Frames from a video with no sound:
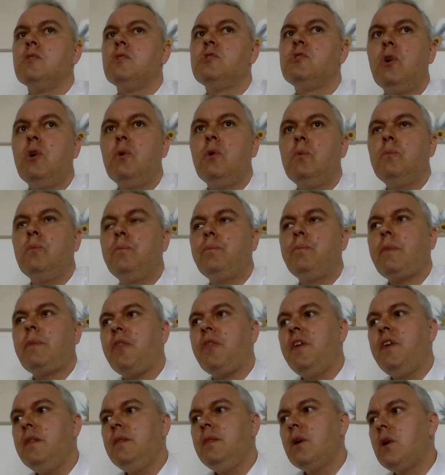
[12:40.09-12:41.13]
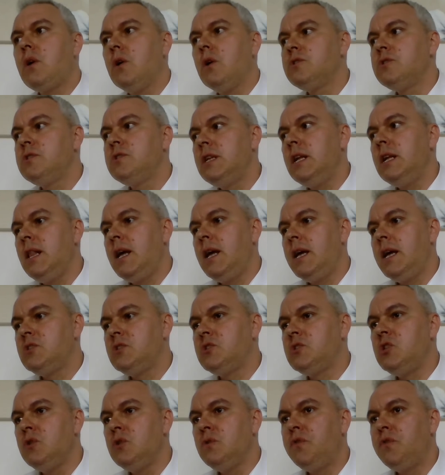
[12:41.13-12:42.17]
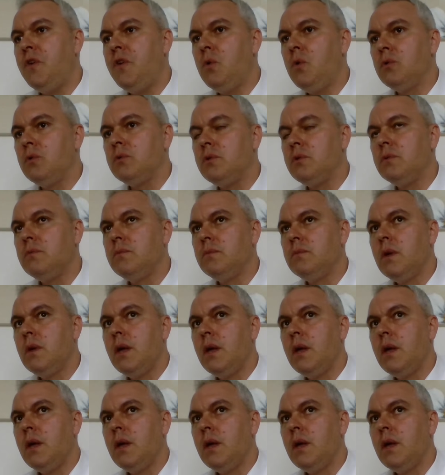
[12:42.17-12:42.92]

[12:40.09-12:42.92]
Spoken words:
So I think the cost of delay is twofold.